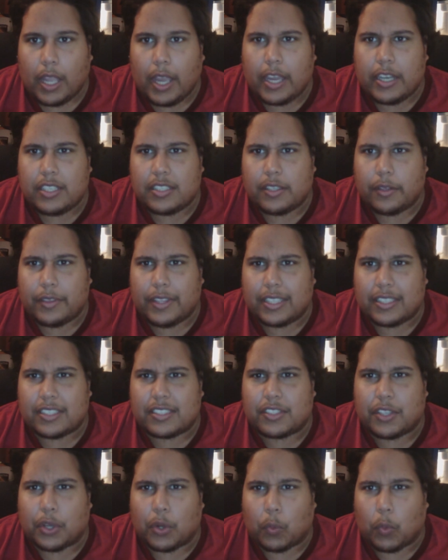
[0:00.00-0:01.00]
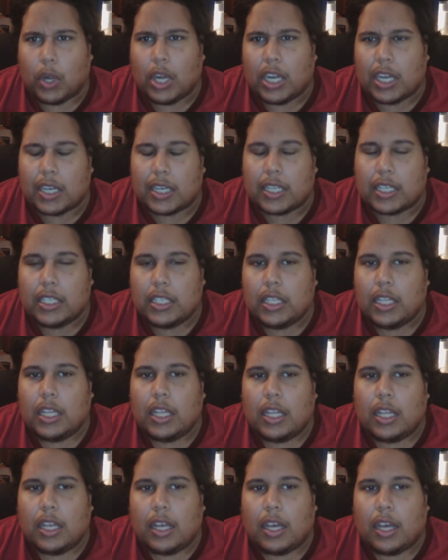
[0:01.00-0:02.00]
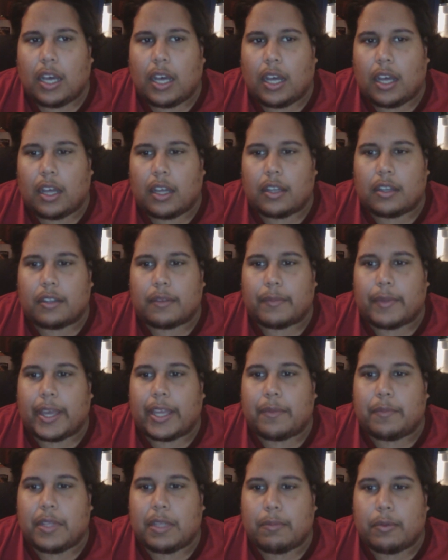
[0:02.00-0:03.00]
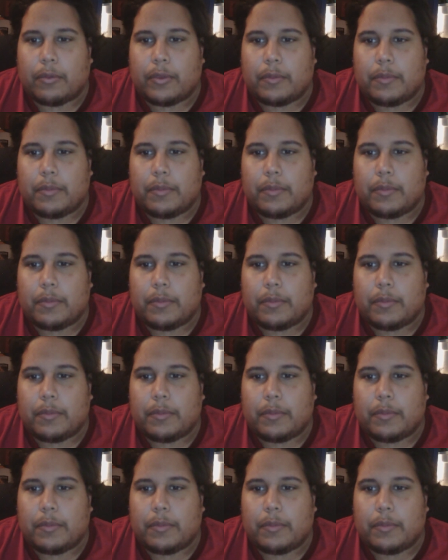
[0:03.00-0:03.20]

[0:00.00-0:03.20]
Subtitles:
this is going to work. And people